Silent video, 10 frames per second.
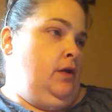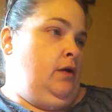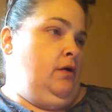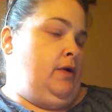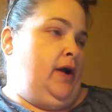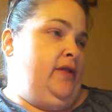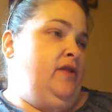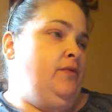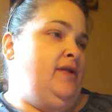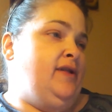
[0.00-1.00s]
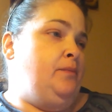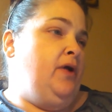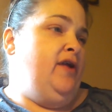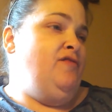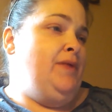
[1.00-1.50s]
Alright, this one says, a
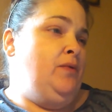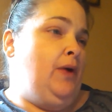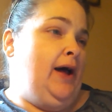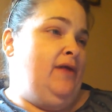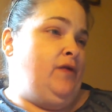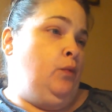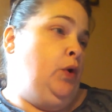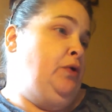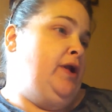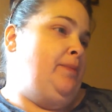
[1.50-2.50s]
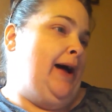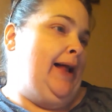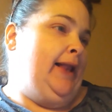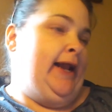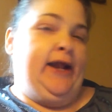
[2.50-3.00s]
brave midwife, a wounded
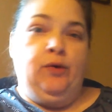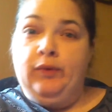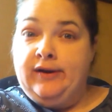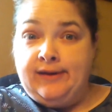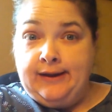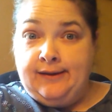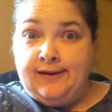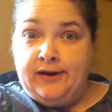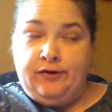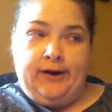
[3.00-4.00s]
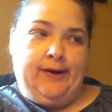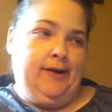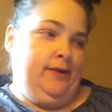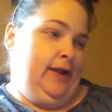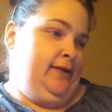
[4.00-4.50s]
pilot, and a risky secret.
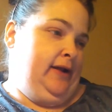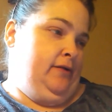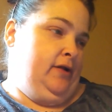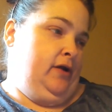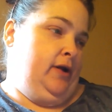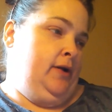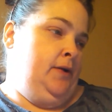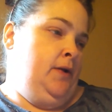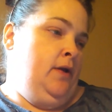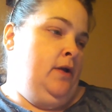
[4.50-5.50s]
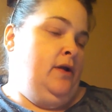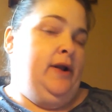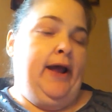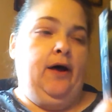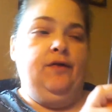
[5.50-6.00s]
That sounds good.
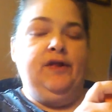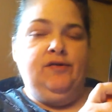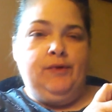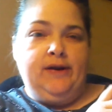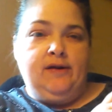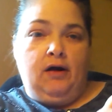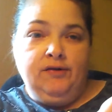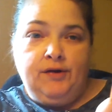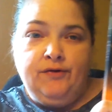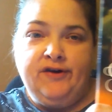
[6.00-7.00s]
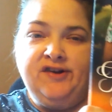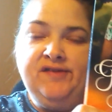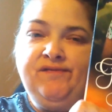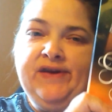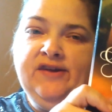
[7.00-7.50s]
Now, this one is also
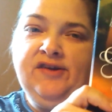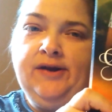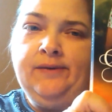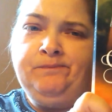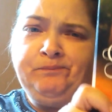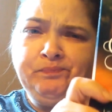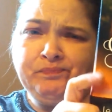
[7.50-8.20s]
Christian fiction.